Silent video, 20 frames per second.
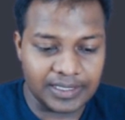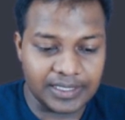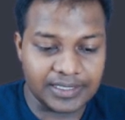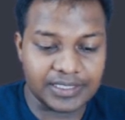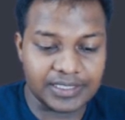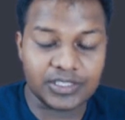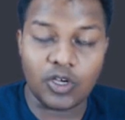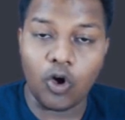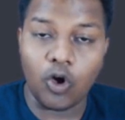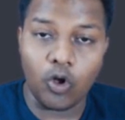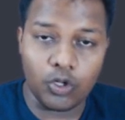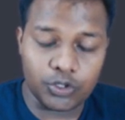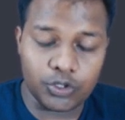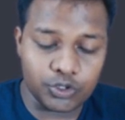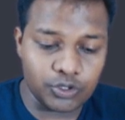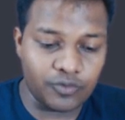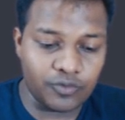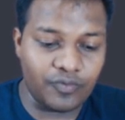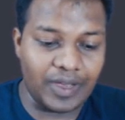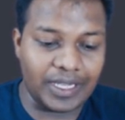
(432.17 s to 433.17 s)
this is
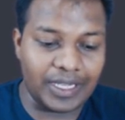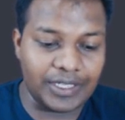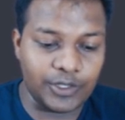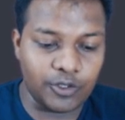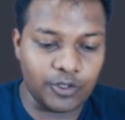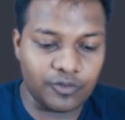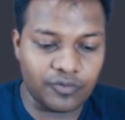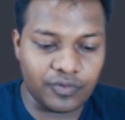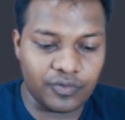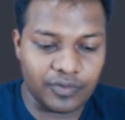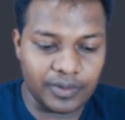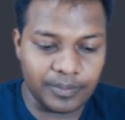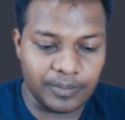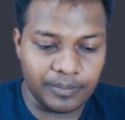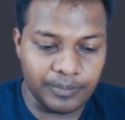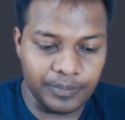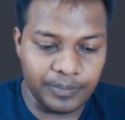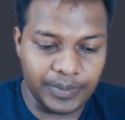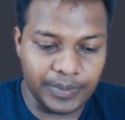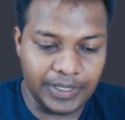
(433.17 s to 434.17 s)
also the value of
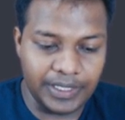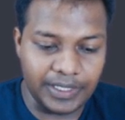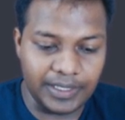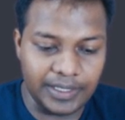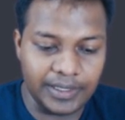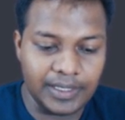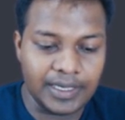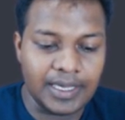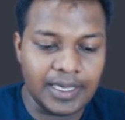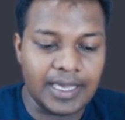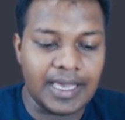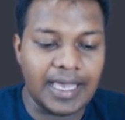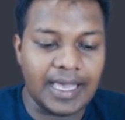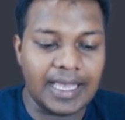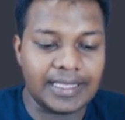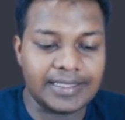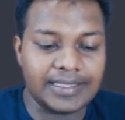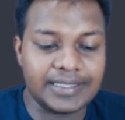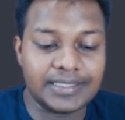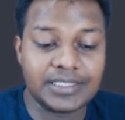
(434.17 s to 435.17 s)
B,
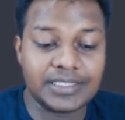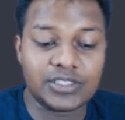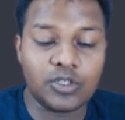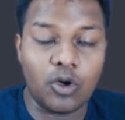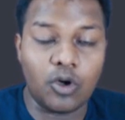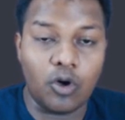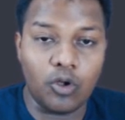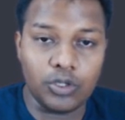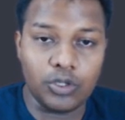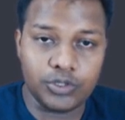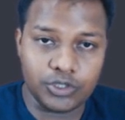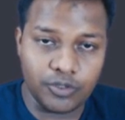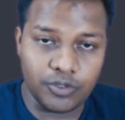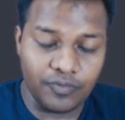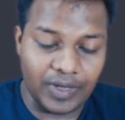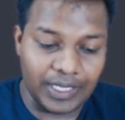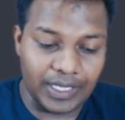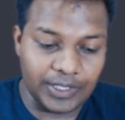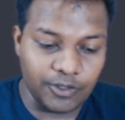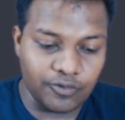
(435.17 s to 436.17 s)
and this is the also the
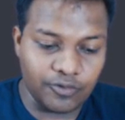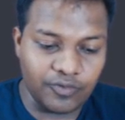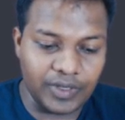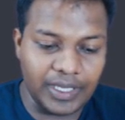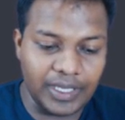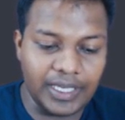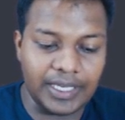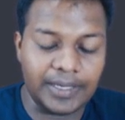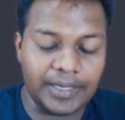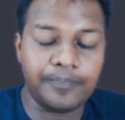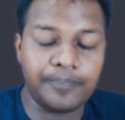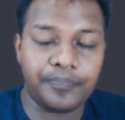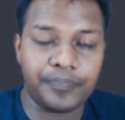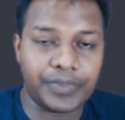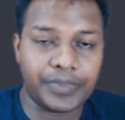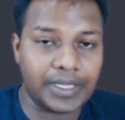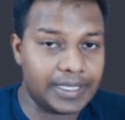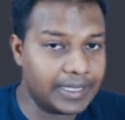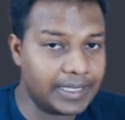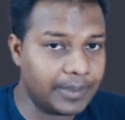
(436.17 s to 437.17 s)
value of A.
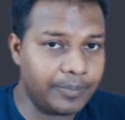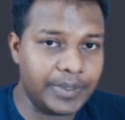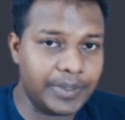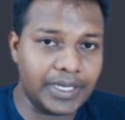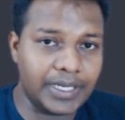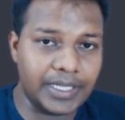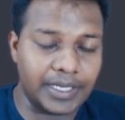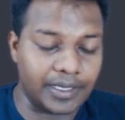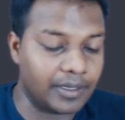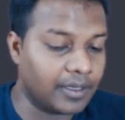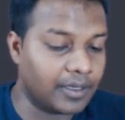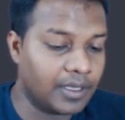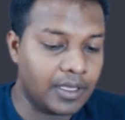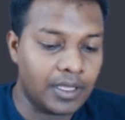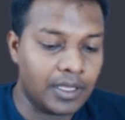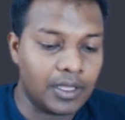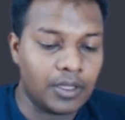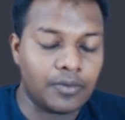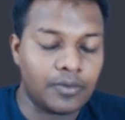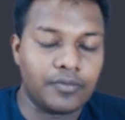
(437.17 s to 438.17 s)
In the beginning
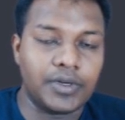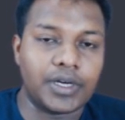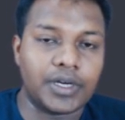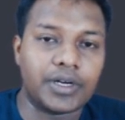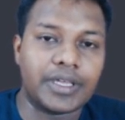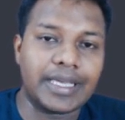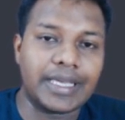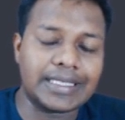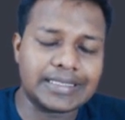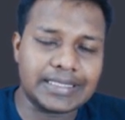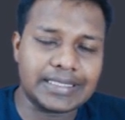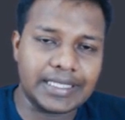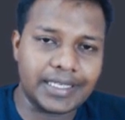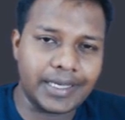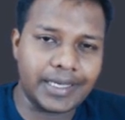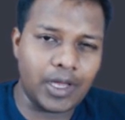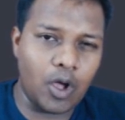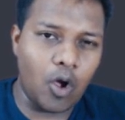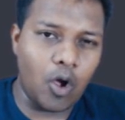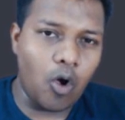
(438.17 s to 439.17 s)
we are
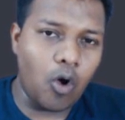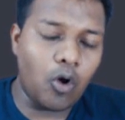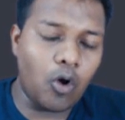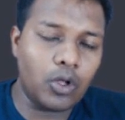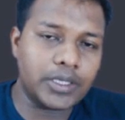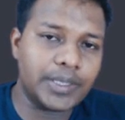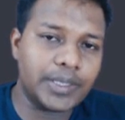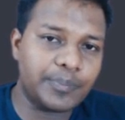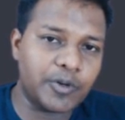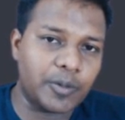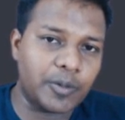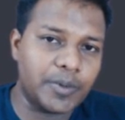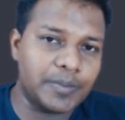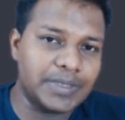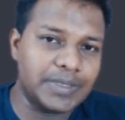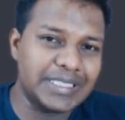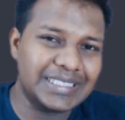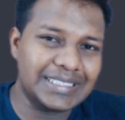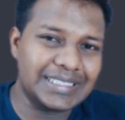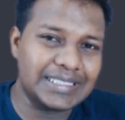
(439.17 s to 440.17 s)
guessing all the
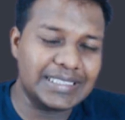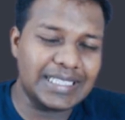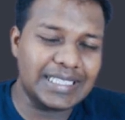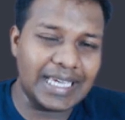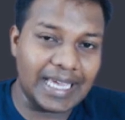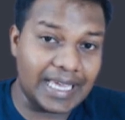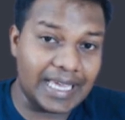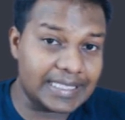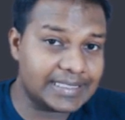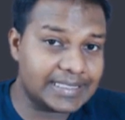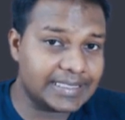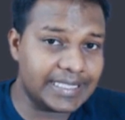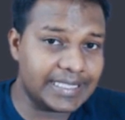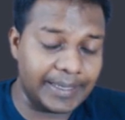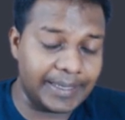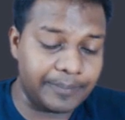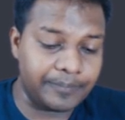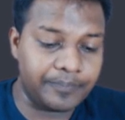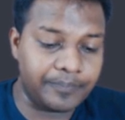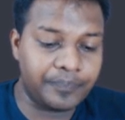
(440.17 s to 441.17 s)
probability as
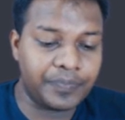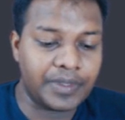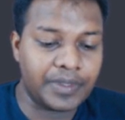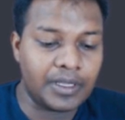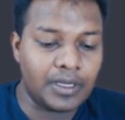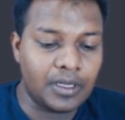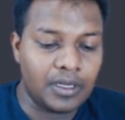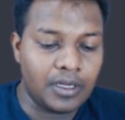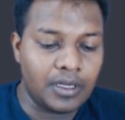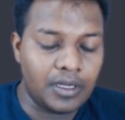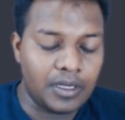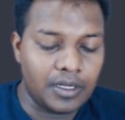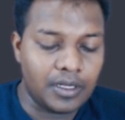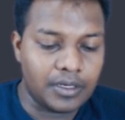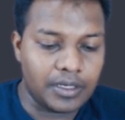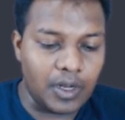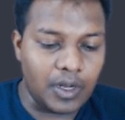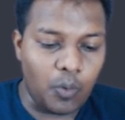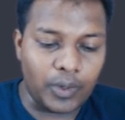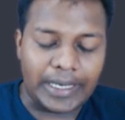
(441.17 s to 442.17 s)
same.
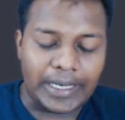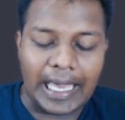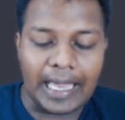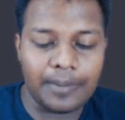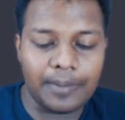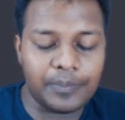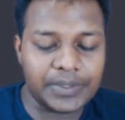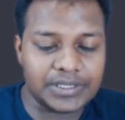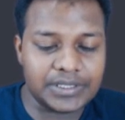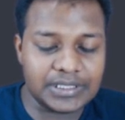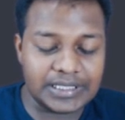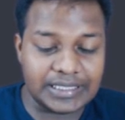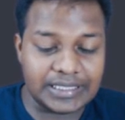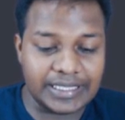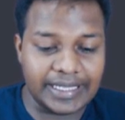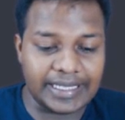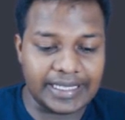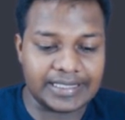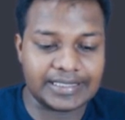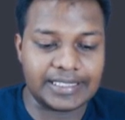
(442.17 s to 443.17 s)
Now what happens in
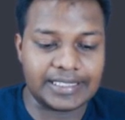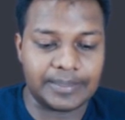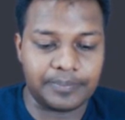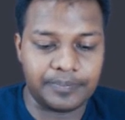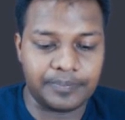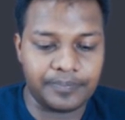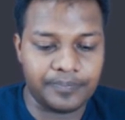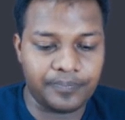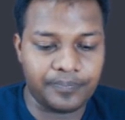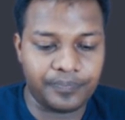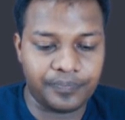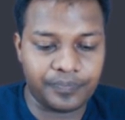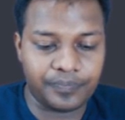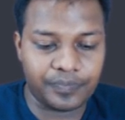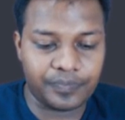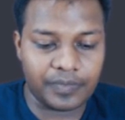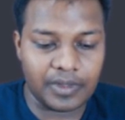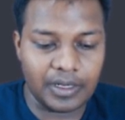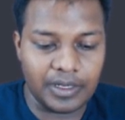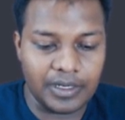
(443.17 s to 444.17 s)
the next step?
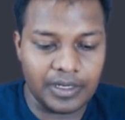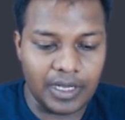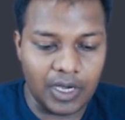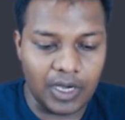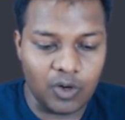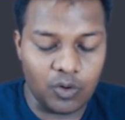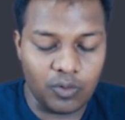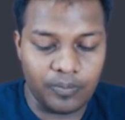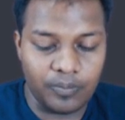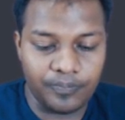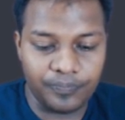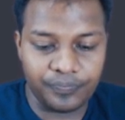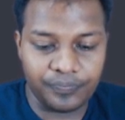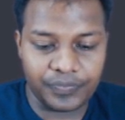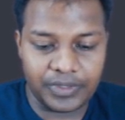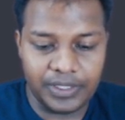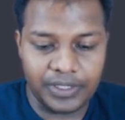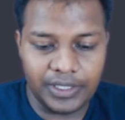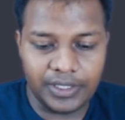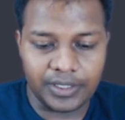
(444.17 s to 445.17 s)
Now
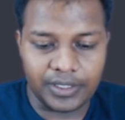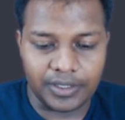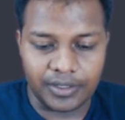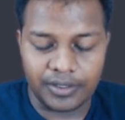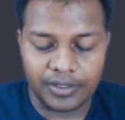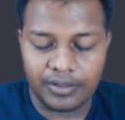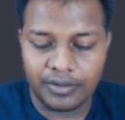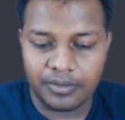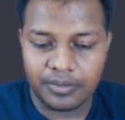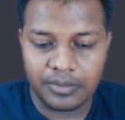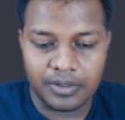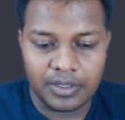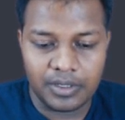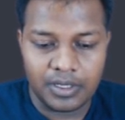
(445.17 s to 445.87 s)
here